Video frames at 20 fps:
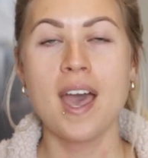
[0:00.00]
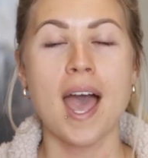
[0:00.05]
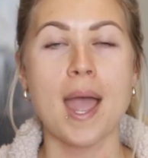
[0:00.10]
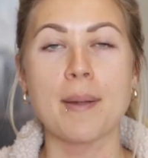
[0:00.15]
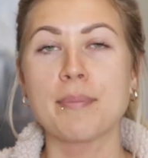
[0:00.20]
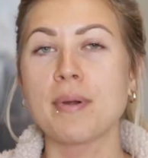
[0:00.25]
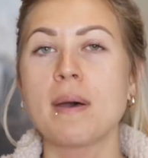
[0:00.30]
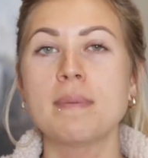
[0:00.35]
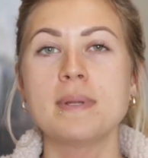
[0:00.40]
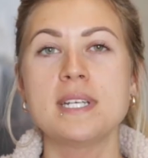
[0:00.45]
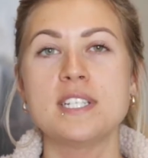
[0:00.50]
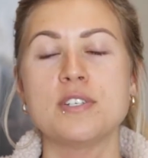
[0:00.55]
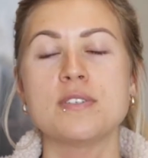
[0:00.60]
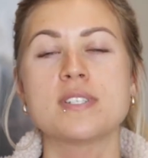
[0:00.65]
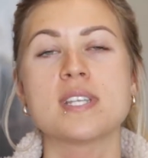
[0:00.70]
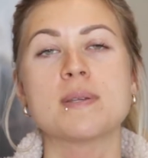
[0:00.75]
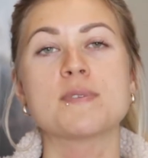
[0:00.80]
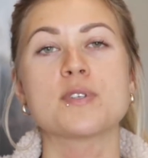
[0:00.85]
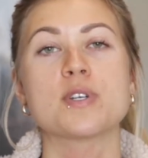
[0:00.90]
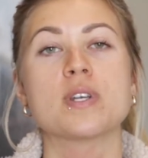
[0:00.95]
I probably do
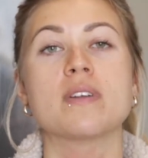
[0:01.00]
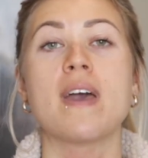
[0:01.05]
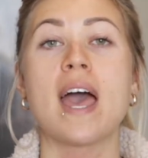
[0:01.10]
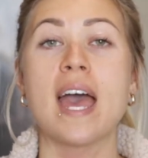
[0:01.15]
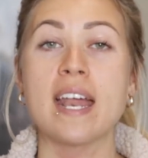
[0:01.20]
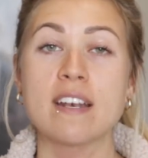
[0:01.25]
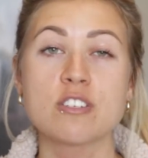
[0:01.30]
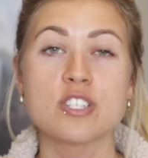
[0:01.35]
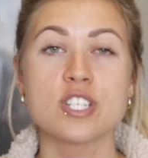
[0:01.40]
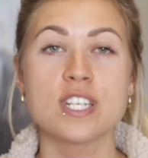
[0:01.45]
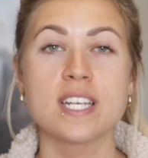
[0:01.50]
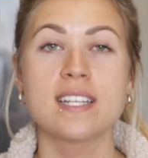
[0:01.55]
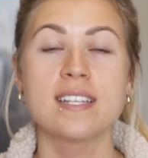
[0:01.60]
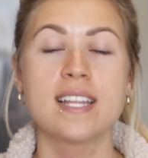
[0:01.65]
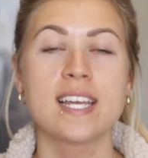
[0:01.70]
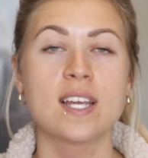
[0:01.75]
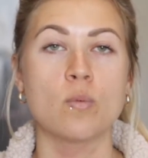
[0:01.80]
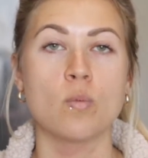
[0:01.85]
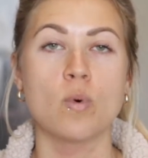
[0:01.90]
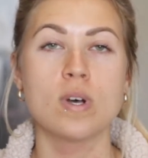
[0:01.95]
some sort of energy
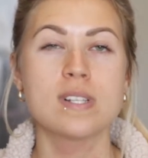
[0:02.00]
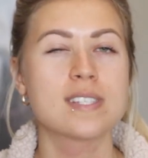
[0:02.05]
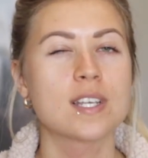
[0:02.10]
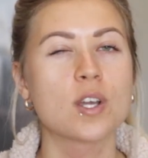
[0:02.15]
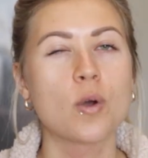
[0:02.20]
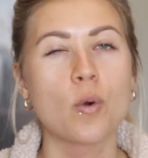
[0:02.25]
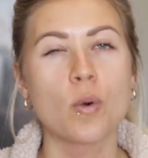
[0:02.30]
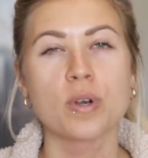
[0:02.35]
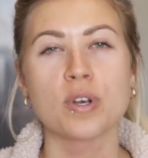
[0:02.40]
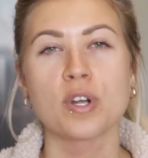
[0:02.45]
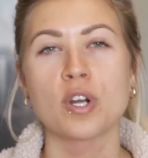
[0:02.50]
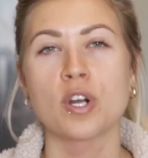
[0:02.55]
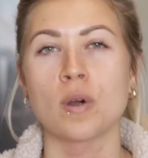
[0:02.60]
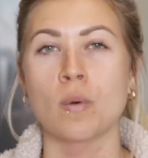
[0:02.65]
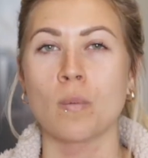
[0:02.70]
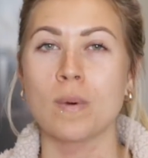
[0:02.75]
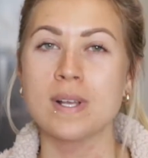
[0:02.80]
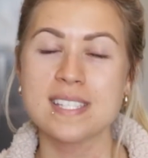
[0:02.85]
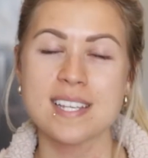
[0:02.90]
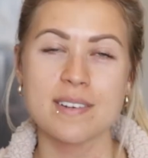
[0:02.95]
healing once a quarter or
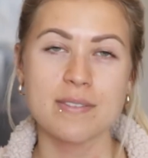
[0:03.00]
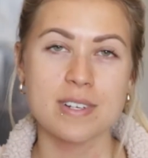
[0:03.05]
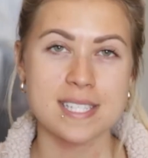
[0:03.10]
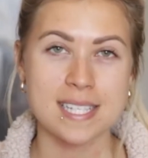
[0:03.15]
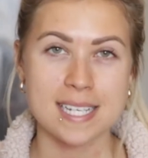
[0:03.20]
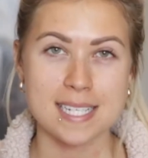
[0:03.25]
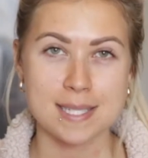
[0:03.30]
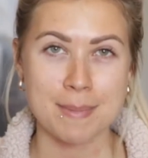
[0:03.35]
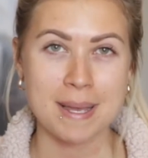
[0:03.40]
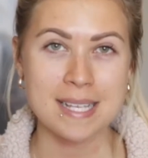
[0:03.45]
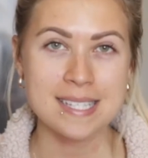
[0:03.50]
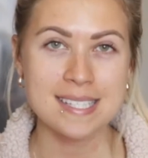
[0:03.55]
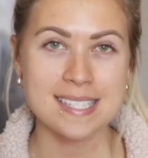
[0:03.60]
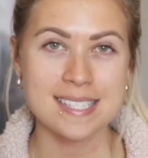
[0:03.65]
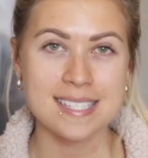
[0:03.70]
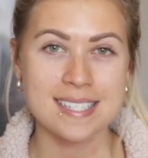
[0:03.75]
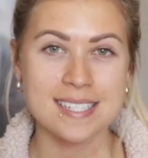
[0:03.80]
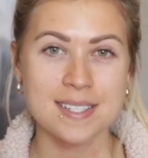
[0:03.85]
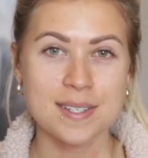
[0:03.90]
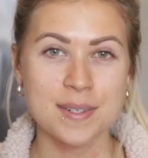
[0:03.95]
once every 6
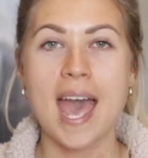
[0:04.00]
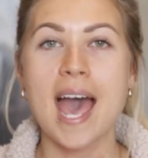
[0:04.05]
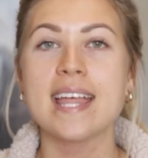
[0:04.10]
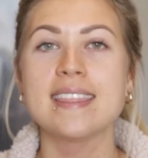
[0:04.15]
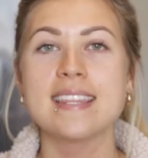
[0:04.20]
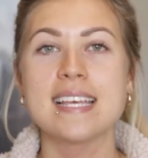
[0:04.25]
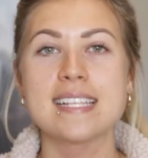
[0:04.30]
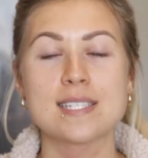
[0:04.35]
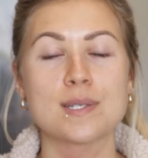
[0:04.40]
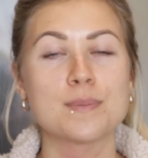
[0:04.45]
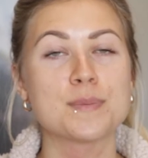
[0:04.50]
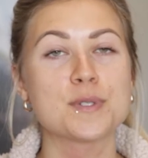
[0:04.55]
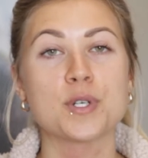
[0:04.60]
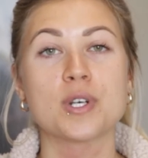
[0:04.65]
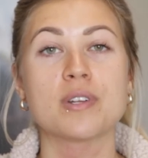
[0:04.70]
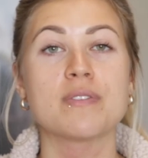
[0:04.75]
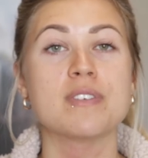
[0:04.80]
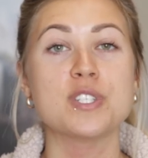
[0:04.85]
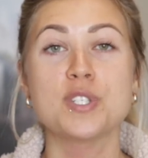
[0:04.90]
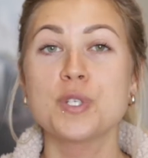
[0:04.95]
months, and then some sort
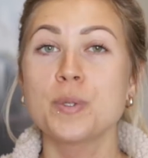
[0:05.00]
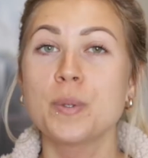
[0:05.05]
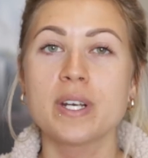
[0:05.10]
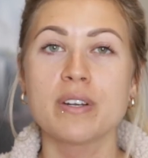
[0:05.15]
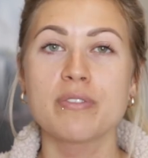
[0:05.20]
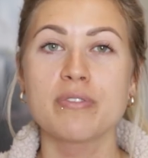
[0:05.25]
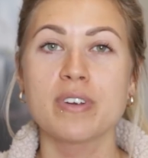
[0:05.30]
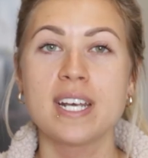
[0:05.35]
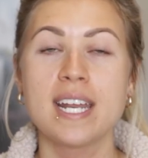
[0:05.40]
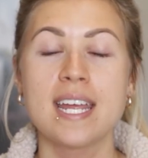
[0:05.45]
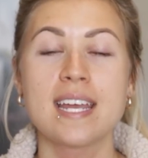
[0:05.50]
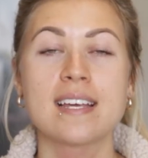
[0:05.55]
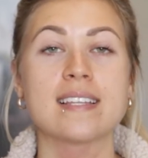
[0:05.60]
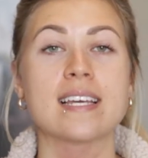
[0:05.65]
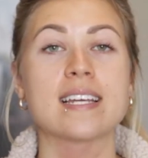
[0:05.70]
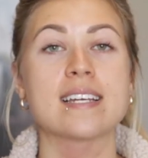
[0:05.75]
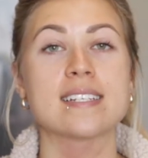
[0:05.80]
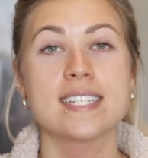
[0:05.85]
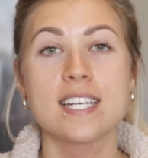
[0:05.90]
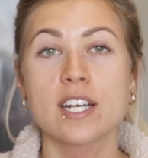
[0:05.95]
of intuitive reading
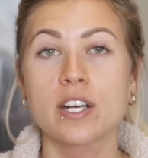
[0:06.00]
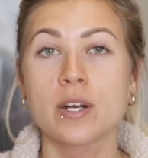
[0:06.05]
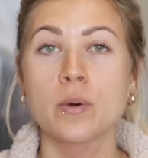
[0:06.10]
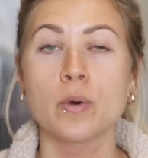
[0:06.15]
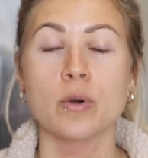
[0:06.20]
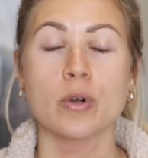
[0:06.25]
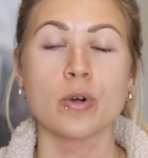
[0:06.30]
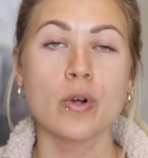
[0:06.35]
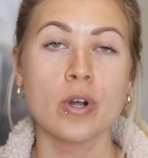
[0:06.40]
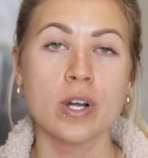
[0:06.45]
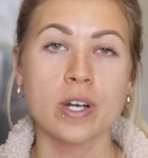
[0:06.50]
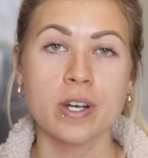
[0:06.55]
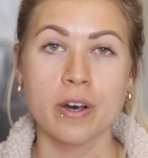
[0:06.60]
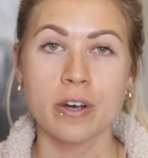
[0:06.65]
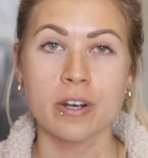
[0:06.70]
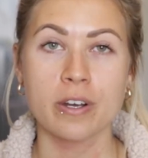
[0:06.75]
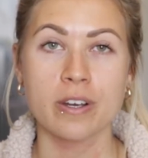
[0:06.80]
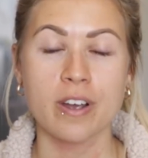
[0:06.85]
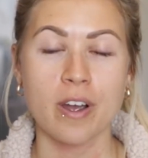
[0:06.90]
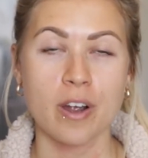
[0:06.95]
like a tarot or
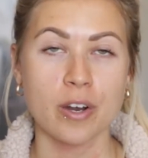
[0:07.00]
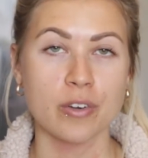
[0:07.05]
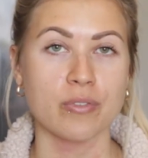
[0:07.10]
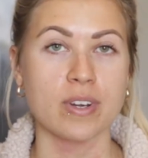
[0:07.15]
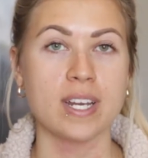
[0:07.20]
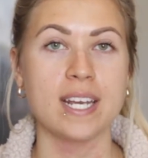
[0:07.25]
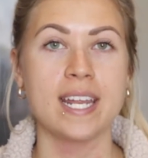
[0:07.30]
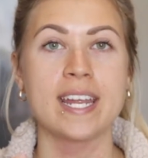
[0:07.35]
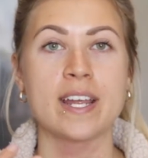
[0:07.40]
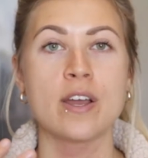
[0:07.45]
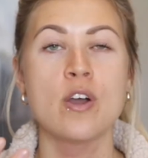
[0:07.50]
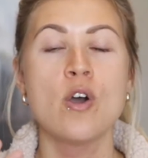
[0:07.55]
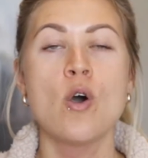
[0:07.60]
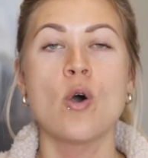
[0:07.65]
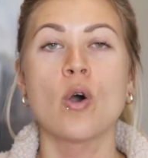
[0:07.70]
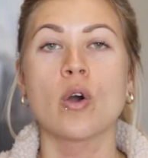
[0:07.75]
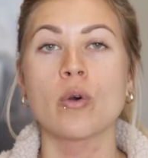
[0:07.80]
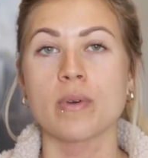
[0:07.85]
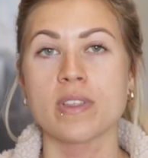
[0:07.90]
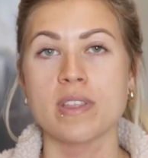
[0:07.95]
oracle card reading,
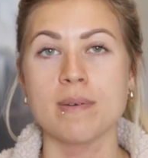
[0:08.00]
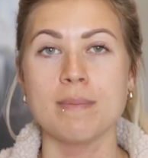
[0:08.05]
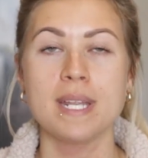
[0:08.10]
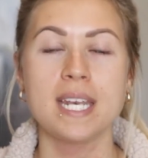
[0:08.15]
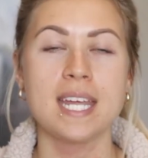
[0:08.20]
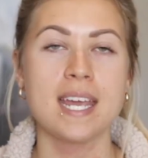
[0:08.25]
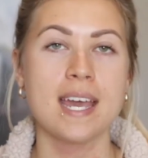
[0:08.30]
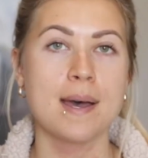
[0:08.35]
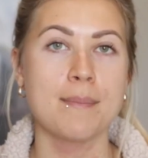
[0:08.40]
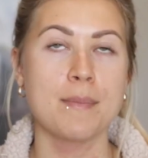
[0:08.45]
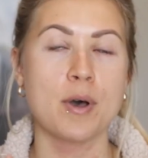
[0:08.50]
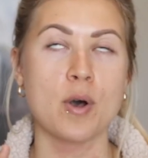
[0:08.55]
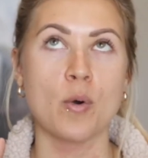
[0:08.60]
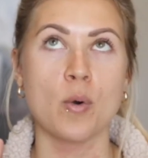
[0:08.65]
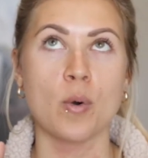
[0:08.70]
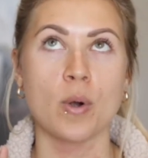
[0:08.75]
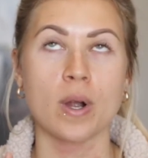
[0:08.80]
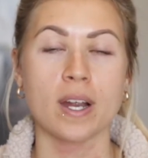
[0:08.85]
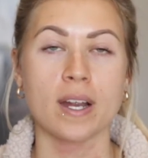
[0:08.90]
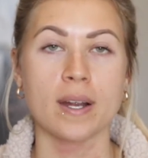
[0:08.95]
or with a medium
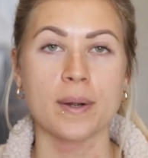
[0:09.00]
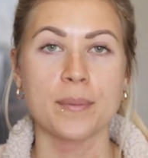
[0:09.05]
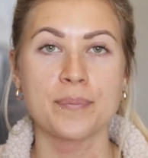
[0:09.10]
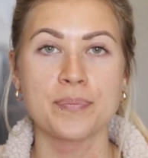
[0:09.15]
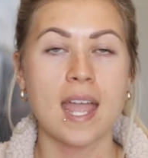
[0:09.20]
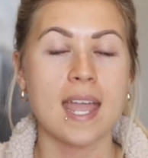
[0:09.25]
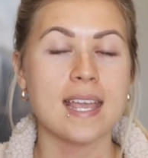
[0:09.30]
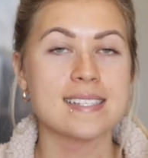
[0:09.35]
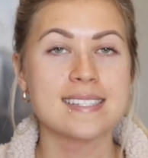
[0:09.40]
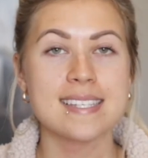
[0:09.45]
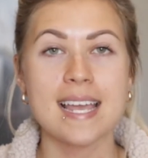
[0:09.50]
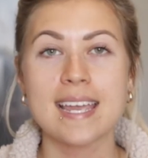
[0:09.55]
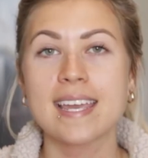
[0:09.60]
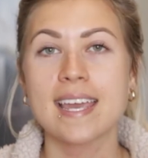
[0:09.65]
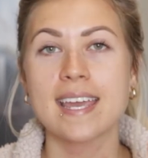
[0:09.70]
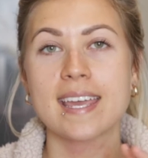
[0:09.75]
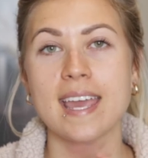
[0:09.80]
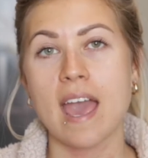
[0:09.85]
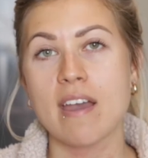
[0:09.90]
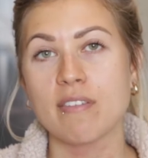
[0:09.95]
or a
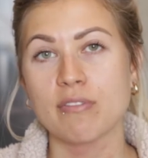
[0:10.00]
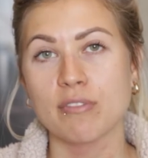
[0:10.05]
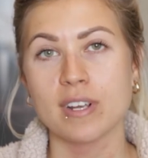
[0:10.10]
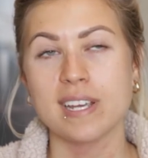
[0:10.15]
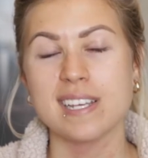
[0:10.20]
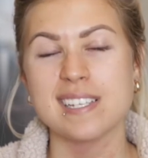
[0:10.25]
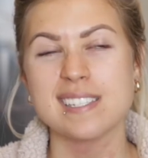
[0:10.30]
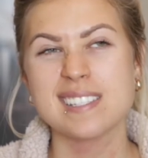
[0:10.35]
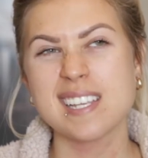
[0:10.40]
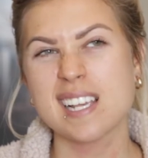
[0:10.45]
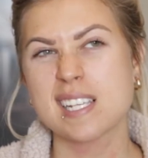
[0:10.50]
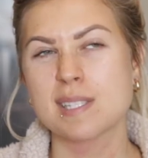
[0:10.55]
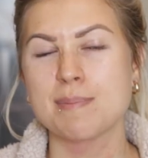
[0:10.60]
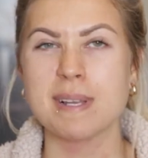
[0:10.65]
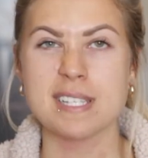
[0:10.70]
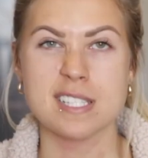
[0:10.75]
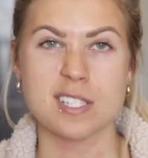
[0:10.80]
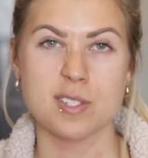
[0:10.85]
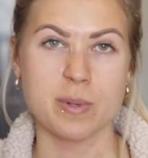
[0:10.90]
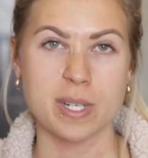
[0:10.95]
psychic every 6
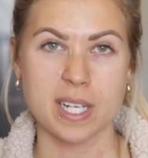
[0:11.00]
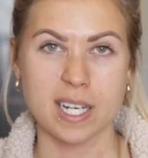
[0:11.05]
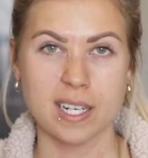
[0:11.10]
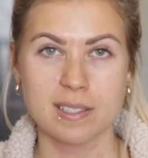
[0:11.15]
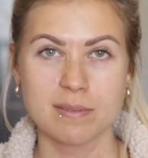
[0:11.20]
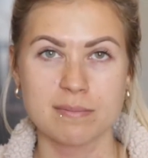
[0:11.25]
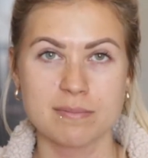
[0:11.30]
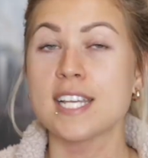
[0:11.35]
months to a year.